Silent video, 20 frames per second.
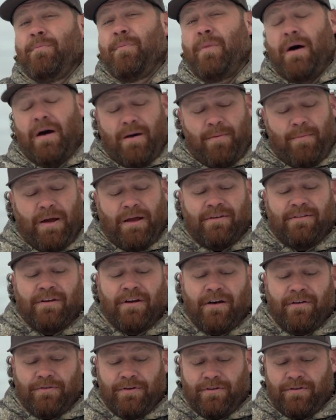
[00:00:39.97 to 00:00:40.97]
uh,
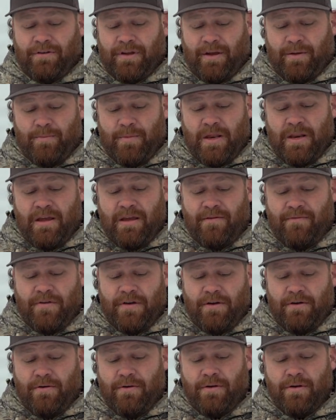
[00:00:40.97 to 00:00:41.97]
myself, just like many of
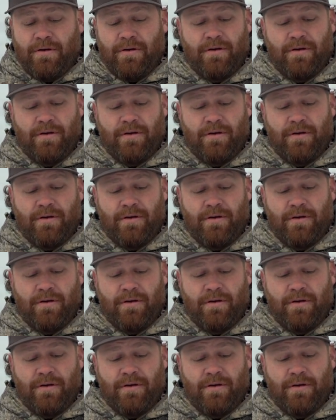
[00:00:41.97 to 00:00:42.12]
you,